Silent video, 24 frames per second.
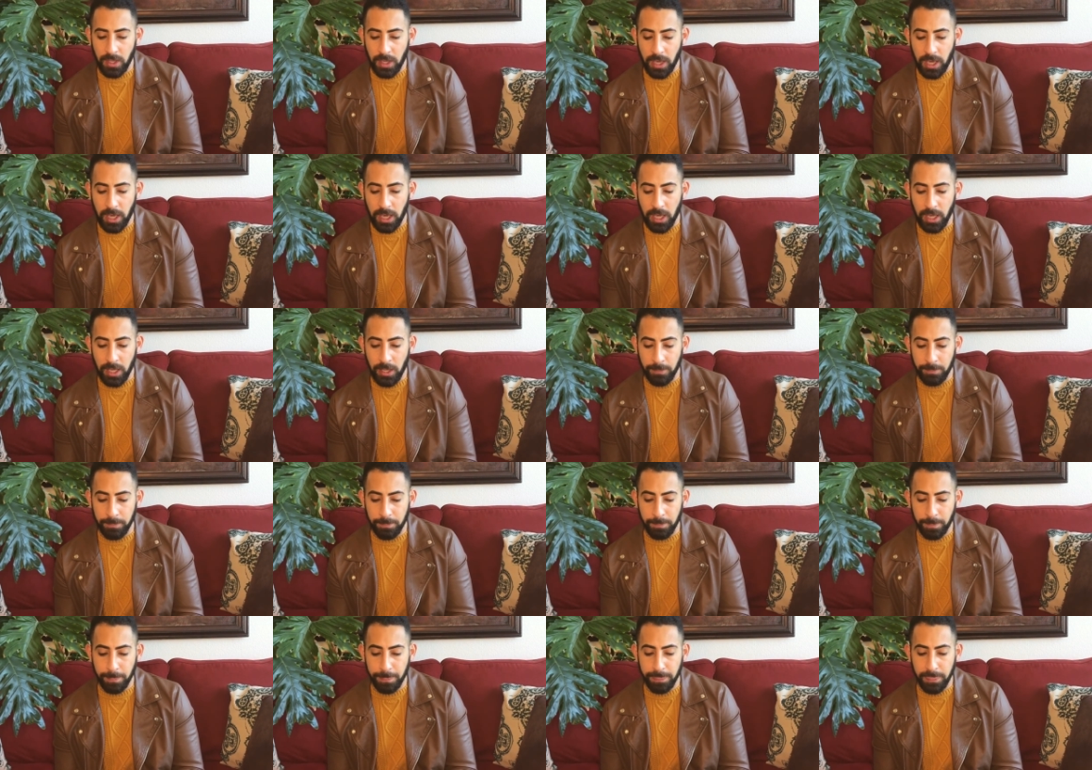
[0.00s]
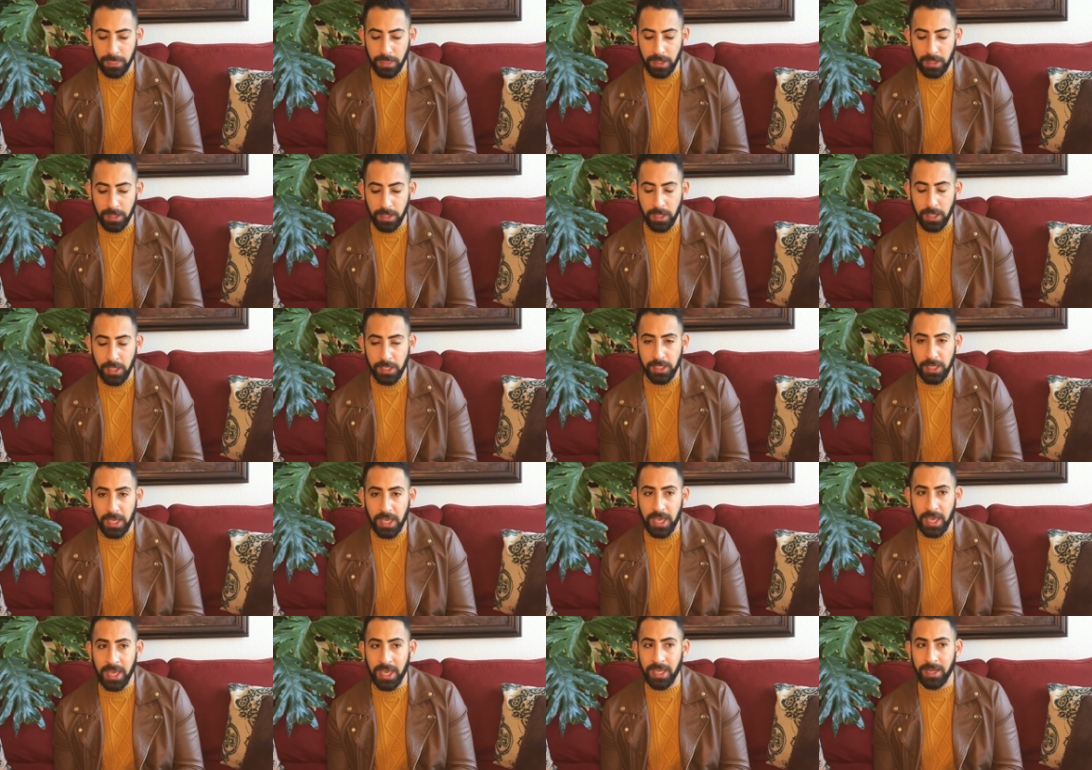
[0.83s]
Um,
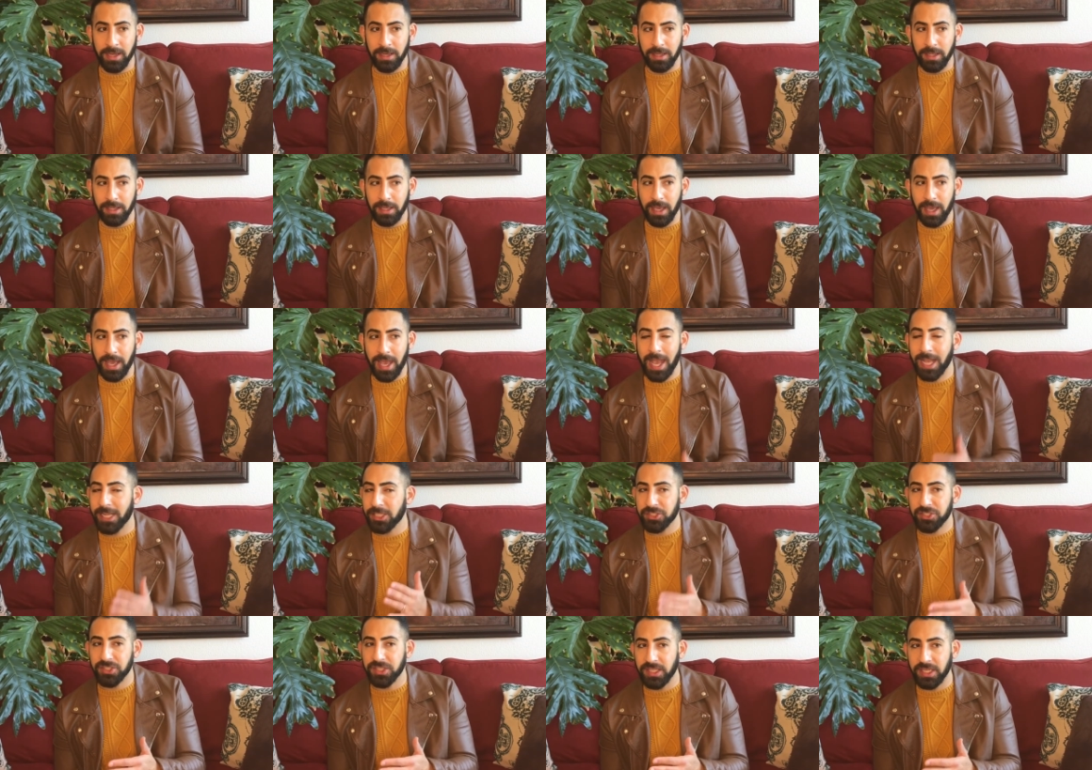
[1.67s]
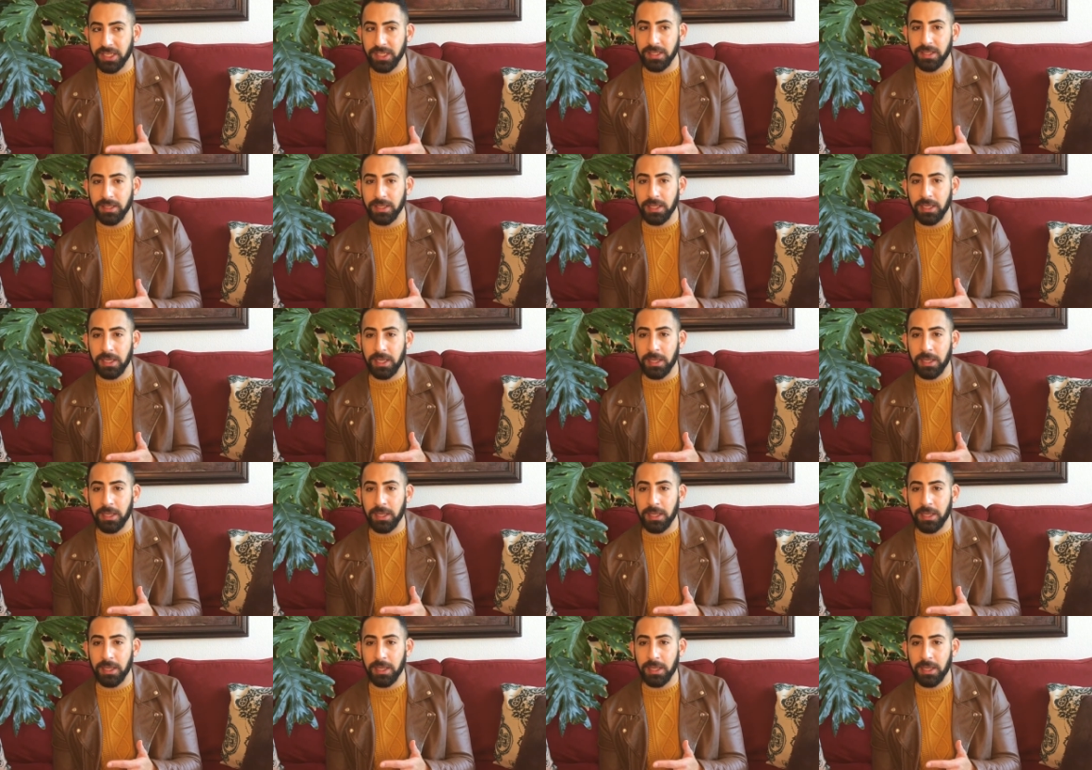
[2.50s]
and actually,